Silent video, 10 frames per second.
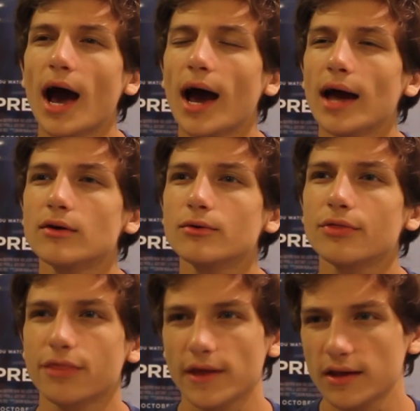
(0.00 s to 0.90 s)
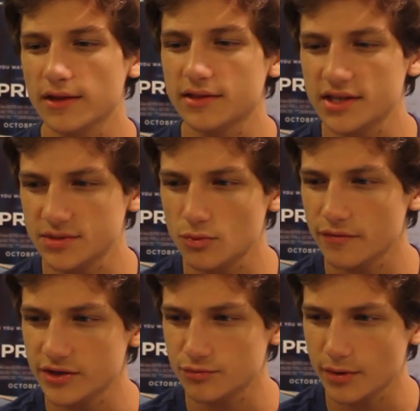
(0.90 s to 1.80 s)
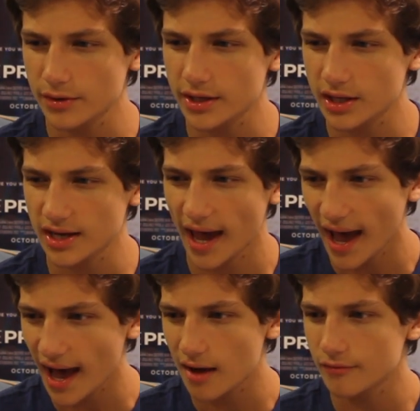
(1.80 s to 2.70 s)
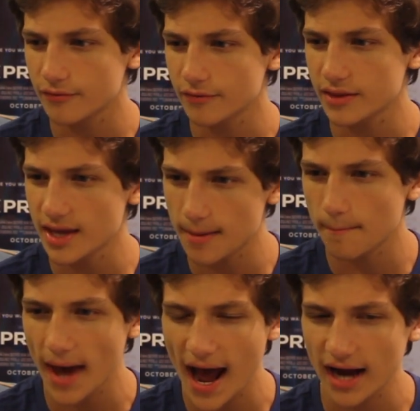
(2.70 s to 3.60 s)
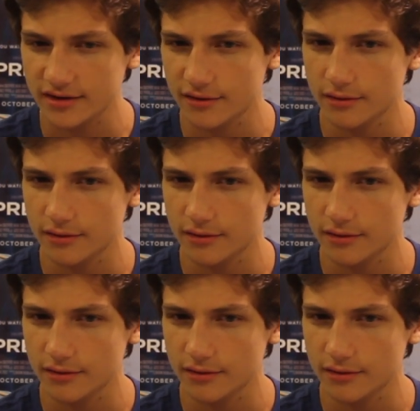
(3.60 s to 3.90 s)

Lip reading: I don't think that this movie's really gonna have the impact